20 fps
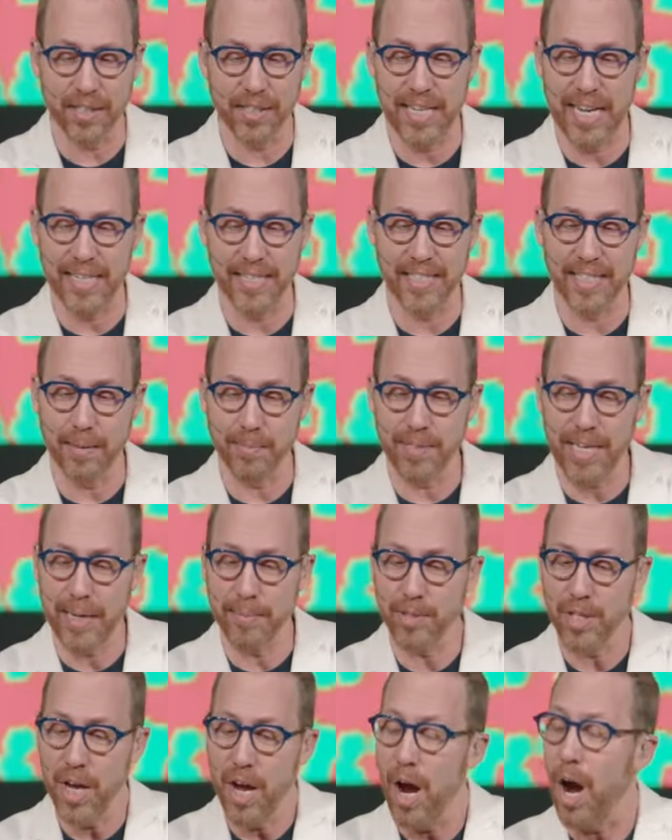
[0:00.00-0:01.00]
10.
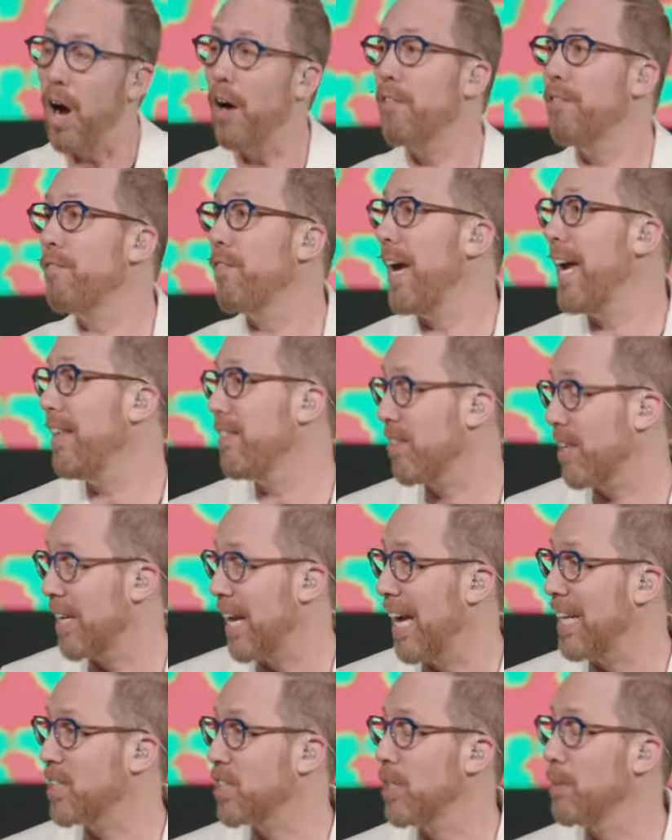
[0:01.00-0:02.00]
Sometimes our faith can
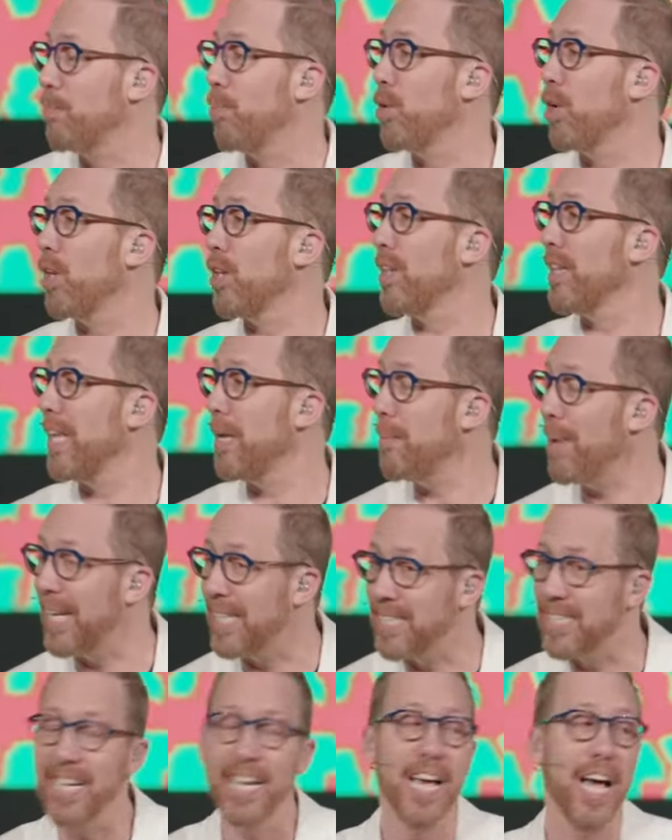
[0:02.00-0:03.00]
actually put a
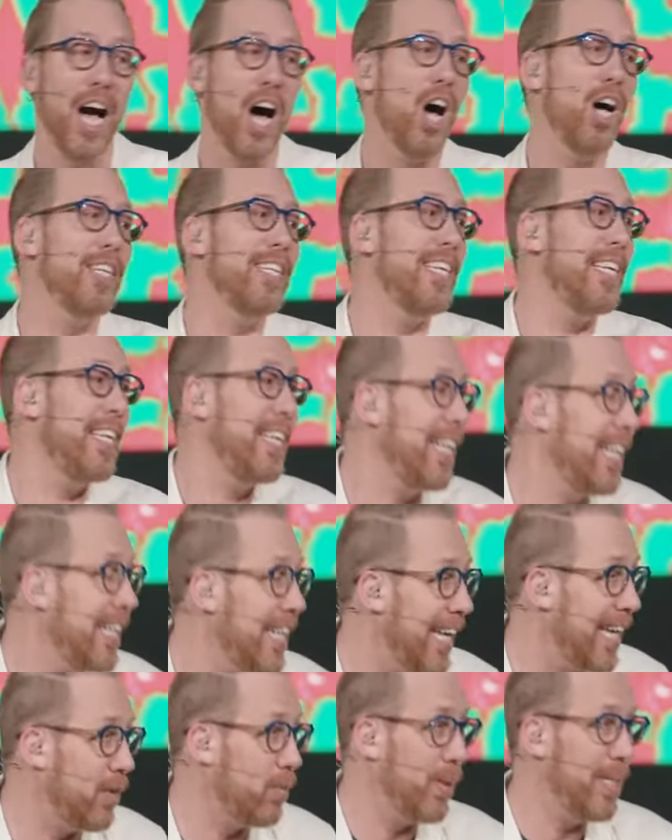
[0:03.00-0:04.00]
limit on
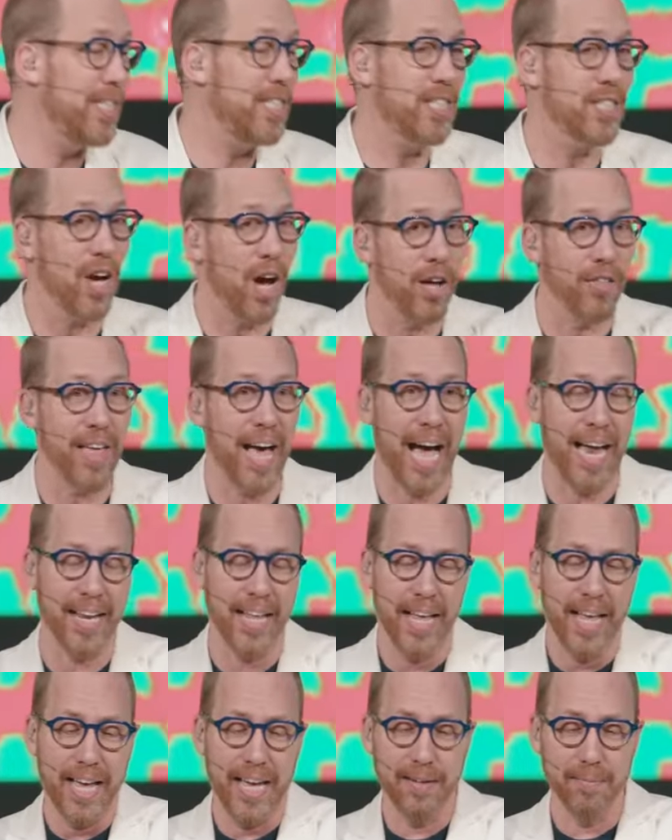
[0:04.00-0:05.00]
healing. We saw that
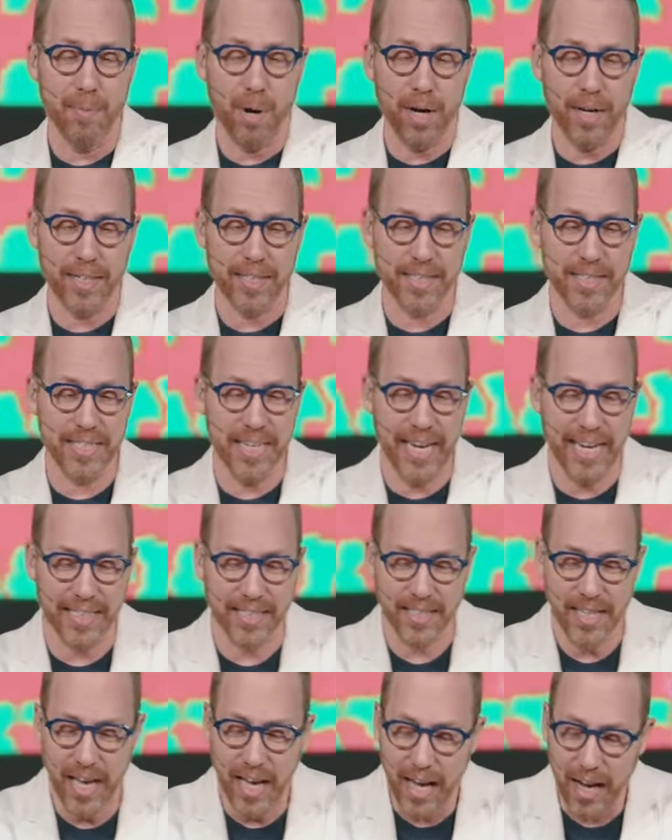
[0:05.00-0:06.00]
in Mark
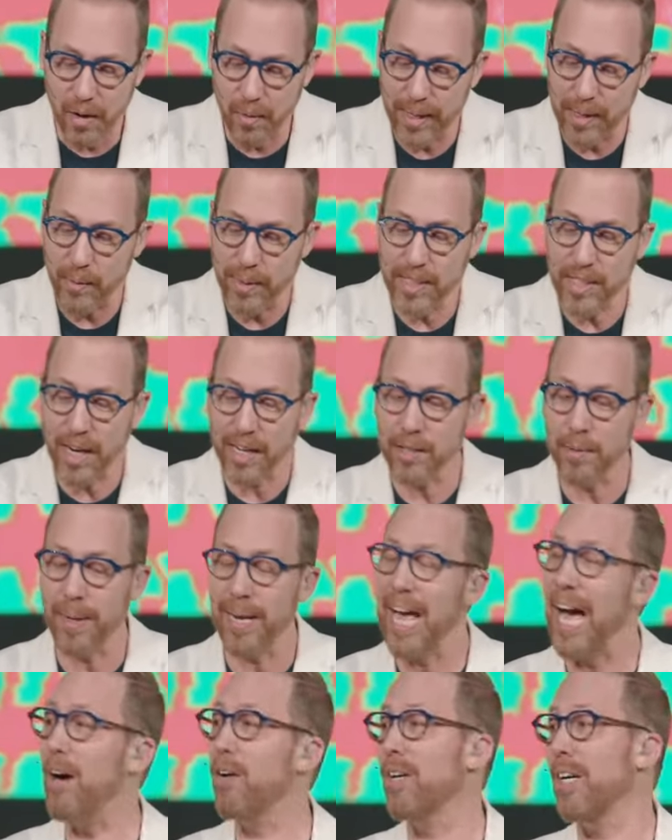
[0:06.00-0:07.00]
6. We, we talked
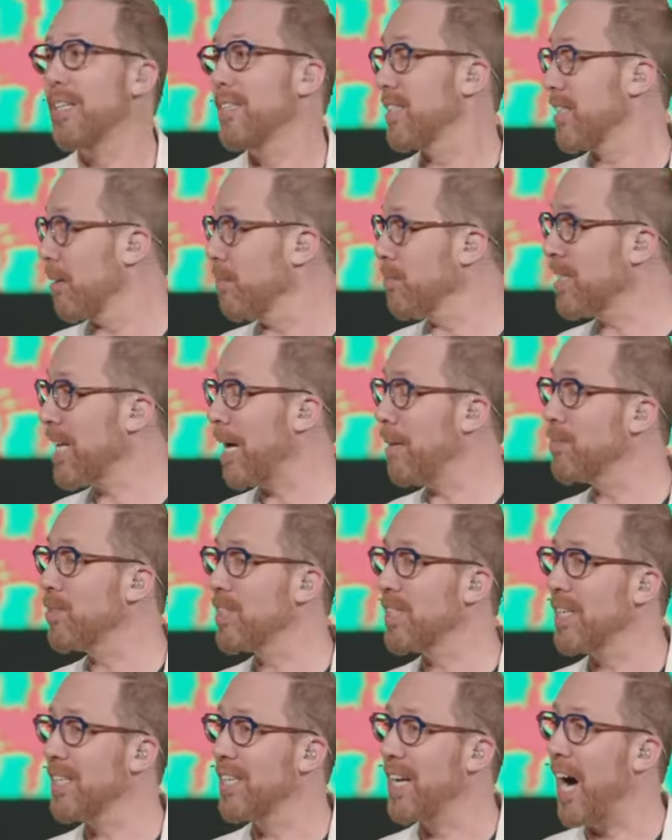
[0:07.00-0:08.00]
about how
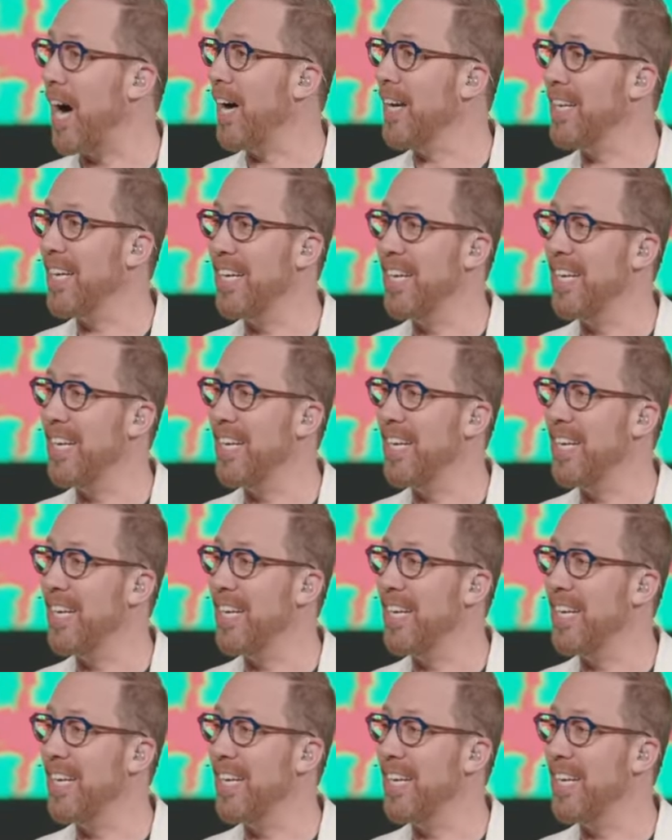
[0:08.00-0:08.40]
sometimes God, it